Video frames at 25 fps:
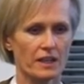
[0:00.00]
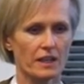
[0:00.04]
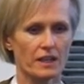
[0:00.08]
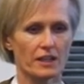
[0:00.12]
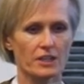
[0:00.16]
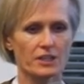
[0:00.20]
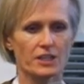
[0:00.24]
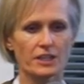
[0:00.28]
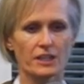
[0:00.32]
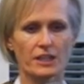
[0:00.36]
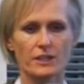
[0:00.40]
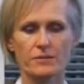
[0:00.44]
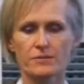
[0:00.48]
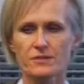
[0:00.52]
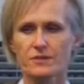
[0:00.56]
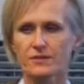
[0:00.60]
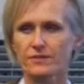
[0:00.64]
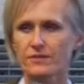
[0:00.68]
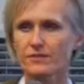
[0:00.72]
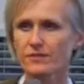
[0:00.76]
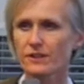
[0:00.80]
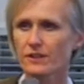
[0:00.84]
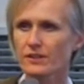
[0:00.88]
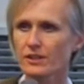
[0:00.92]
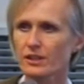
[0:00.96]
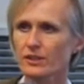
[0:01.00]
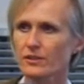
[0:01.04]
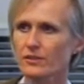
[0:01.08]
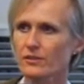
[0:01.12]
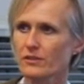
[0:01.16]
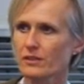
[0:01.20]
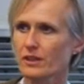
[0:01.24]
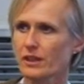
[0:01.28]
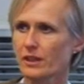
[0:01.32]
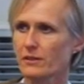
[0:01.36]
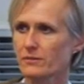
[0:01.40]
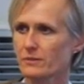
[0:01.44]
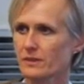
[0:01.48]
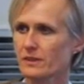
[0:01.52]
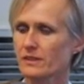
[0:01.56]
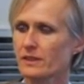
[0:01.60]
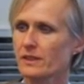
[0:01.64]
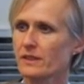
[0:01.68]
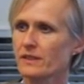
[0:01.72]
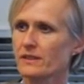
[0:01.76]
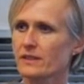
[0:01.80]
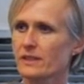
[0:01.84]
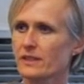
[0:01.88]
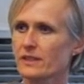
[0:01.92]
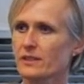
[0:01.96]
and she keeps a very good
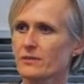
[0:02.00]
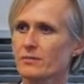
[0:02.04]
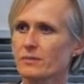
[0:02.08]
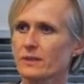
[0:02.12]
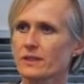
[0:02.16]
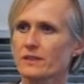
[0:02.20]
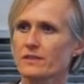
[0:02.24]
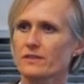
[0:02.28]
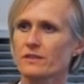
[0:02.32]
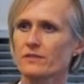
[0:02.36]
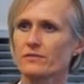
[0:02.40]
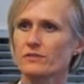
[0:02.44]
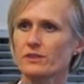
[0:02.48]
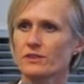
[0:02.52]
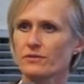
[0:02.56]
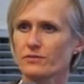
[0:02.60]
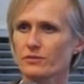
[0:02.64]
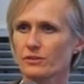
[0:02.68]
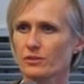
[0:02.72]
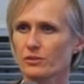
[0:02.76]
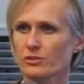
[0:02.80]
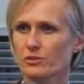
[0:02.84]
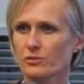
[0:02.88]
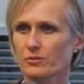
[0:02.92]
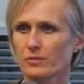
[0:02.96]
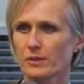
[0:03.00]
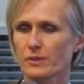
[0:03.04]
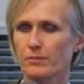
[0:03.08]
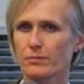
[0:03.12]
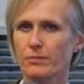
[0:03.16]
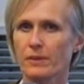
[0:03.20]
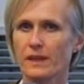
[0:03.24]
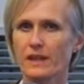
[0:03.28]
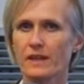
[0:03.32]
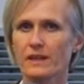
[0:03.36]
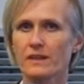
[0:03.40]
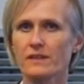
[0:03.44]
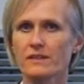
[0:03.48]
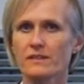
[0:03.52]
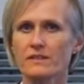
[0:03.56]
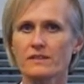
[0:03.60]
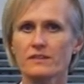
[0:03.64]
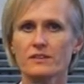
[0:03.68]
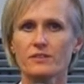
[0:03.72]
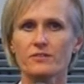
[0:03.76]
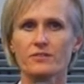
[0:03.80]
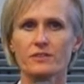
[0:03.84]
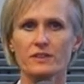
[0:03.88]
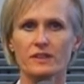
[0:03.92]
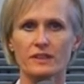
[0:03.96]
up-to-date database of different cord blood banks,
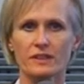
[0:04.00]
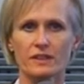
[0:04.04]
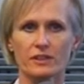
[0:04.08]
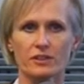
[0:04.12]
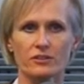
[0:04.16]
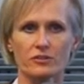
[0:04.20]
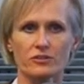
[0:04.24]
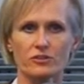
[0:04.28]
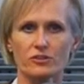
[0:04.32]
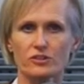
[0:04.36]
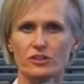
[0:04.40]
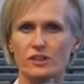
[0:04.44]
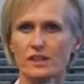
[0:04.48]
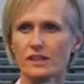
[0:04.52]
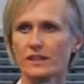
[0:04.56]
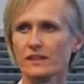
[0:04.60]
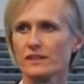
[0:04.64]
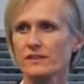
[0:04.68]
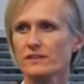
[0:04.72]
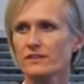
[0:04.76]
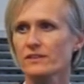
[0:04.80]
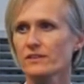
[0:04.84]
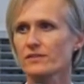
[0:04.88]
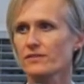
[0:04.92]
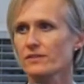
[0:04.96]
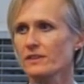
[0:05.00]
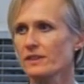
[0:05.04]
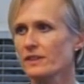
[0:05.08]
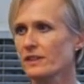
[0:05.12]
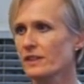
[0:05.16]
different clinical trials, different